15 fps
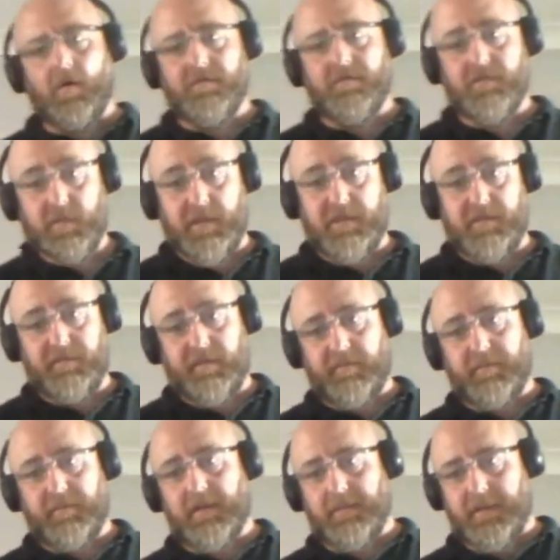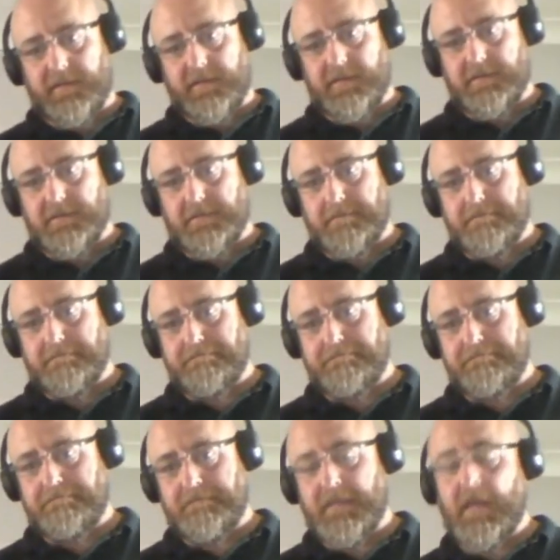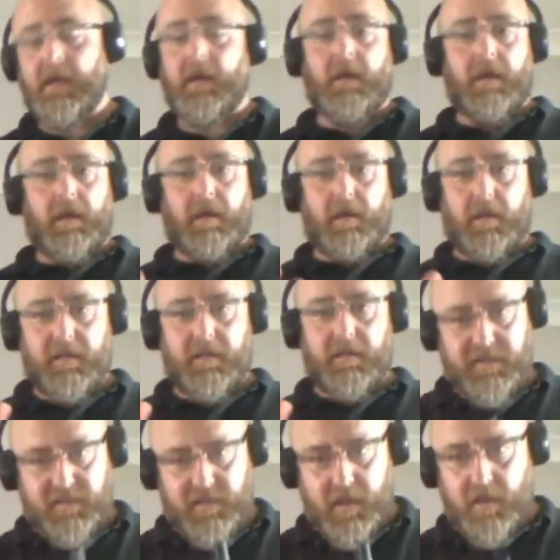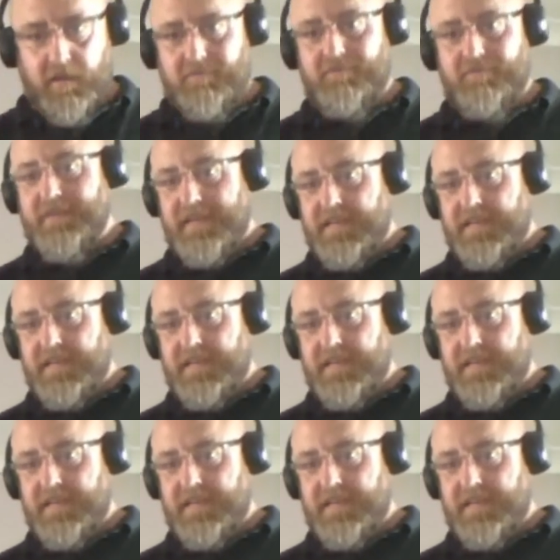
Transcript: of 25 millimeters. There's certain